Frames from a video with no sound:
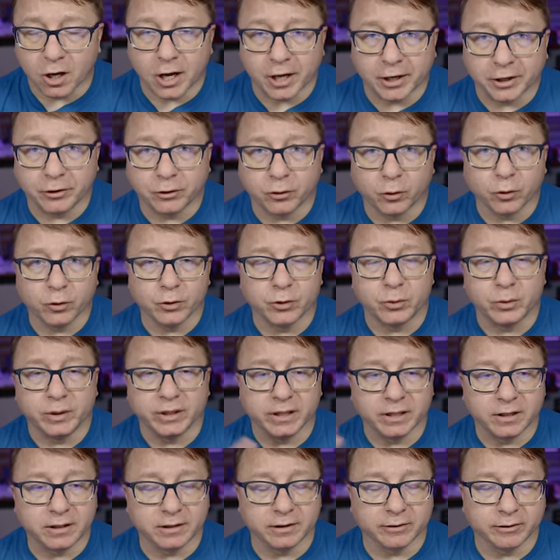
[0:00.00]
on it or
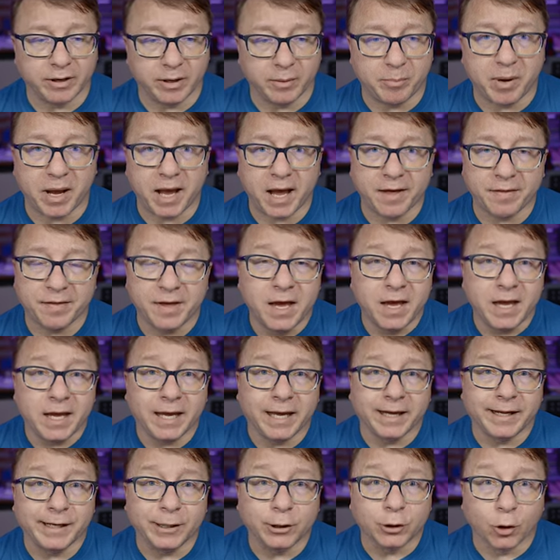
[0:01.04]
doing a clearing path
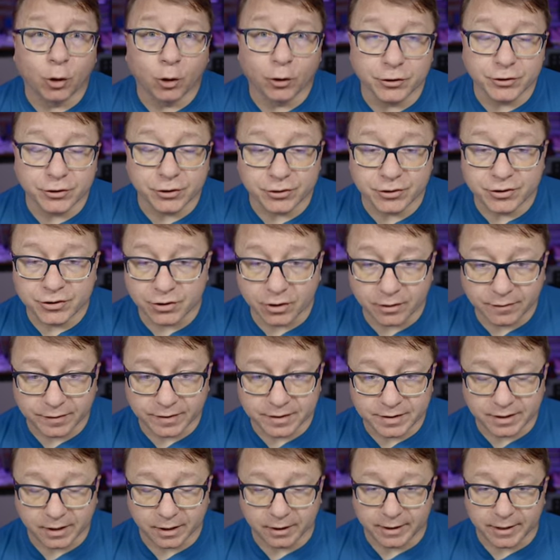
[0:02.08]
in a larger
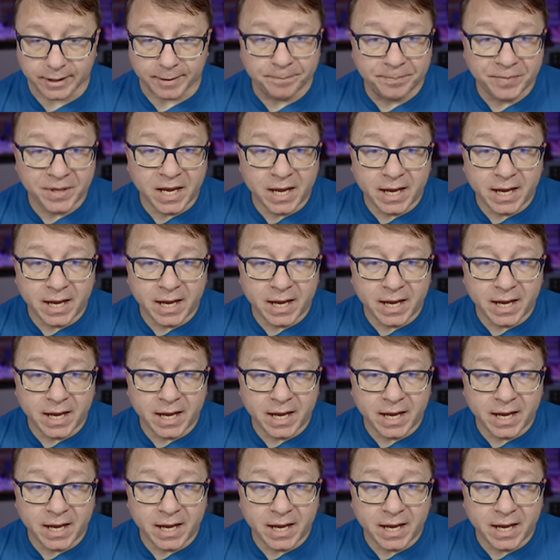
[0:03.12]
surface area.